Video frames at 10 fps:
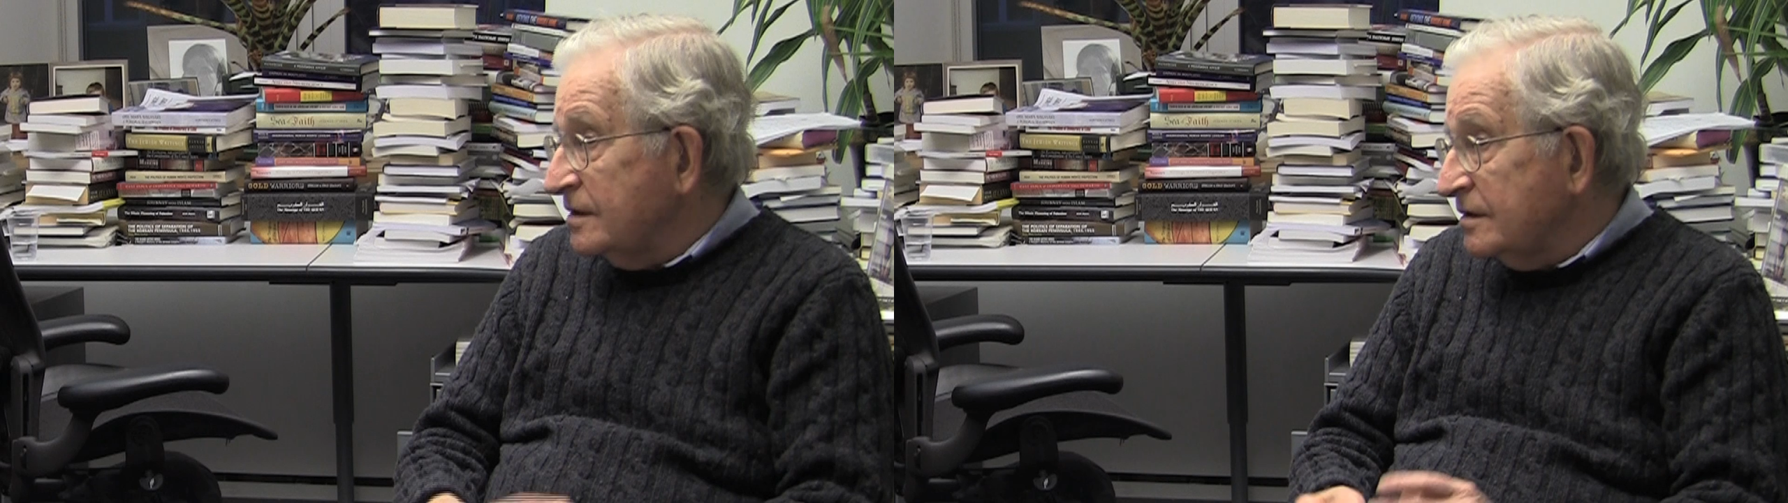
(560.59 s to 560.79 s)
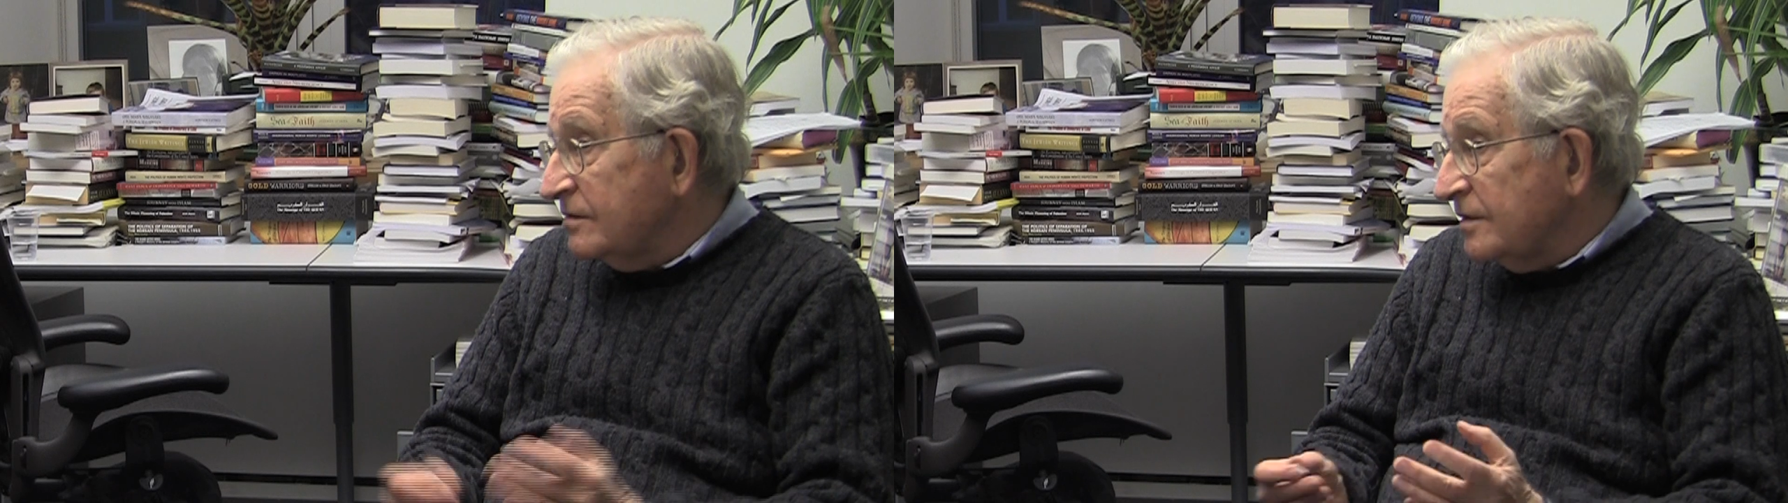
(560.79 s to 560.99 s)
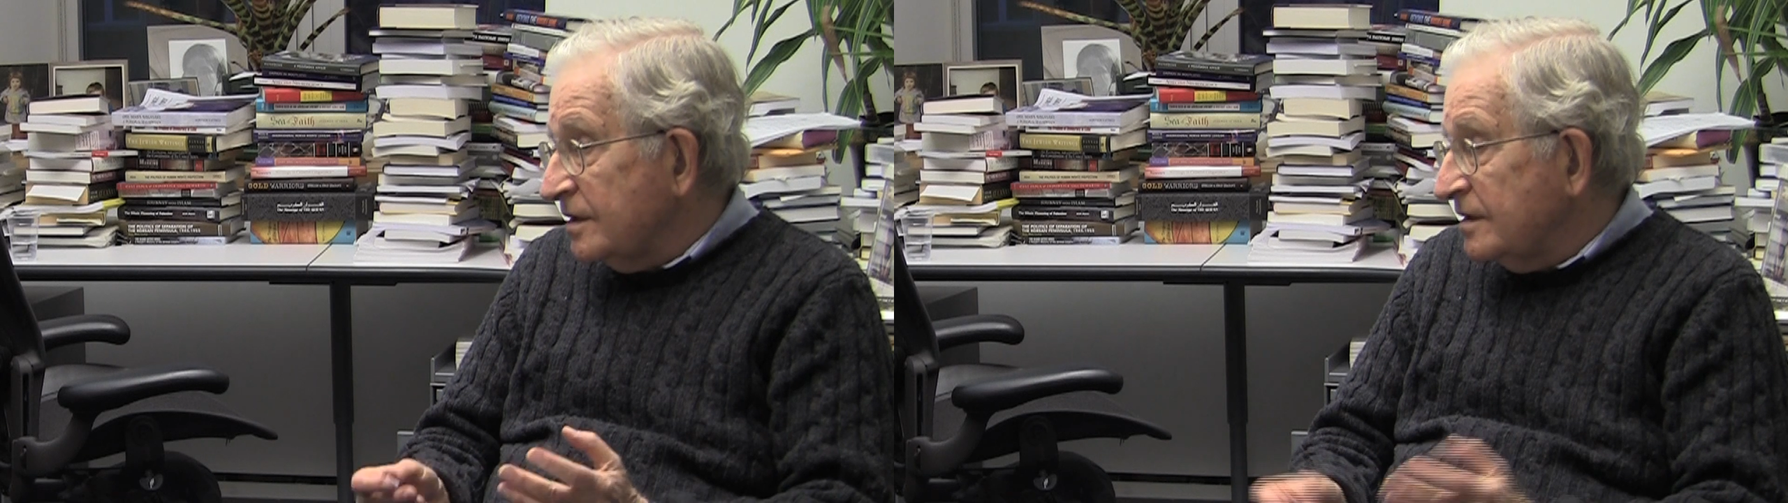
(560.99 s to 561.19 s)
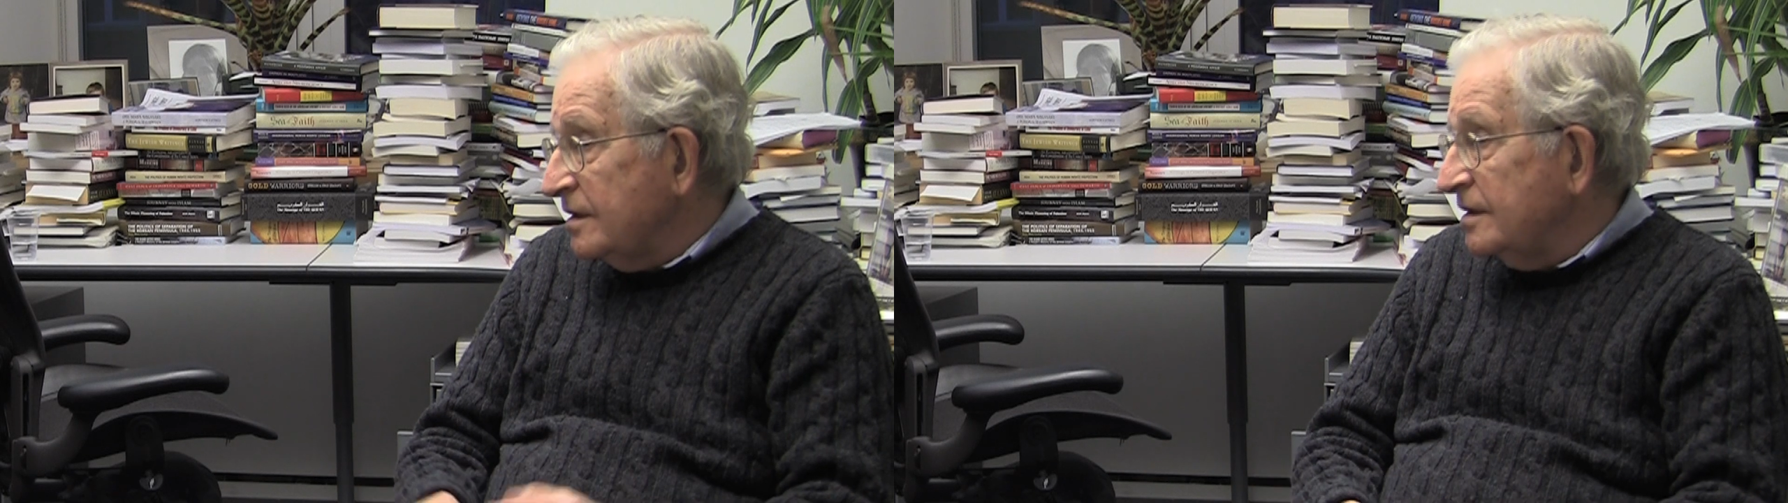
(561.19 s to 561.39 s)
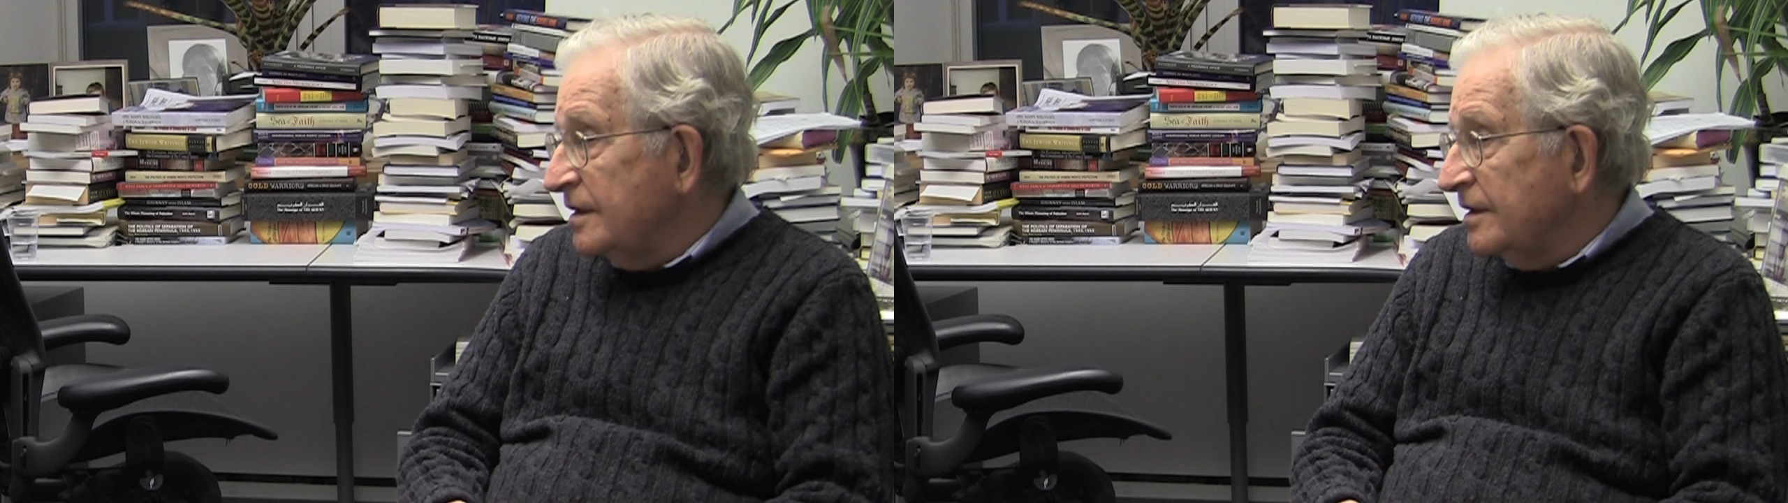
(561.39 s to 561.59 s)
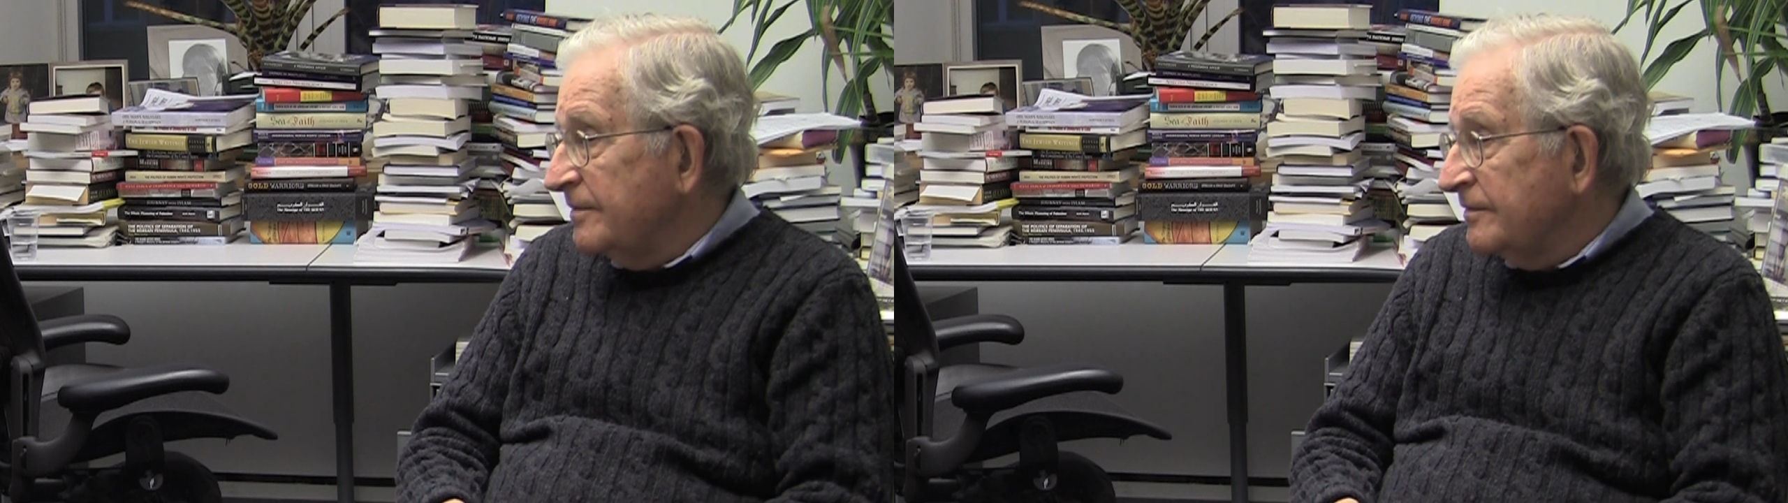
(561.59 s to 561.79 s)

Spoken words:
is with the